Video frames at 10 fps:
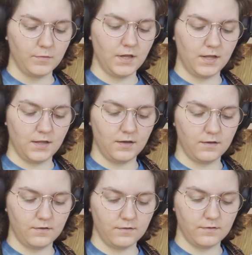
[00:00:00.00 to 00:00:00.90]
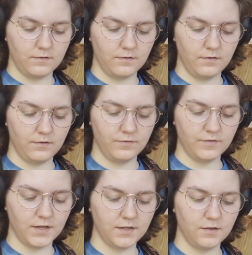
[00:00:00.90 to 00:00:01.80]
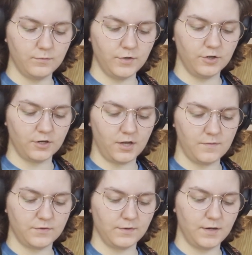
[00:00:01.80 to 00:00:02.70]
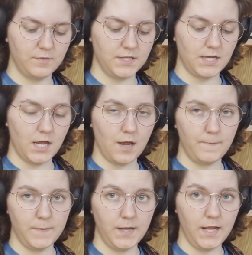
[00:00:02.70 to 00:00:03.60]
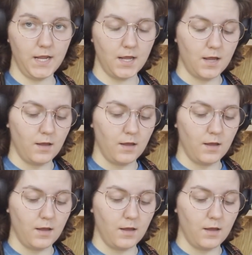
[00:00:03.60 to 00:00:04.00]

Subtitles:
My fucking computer keeps wanting me to update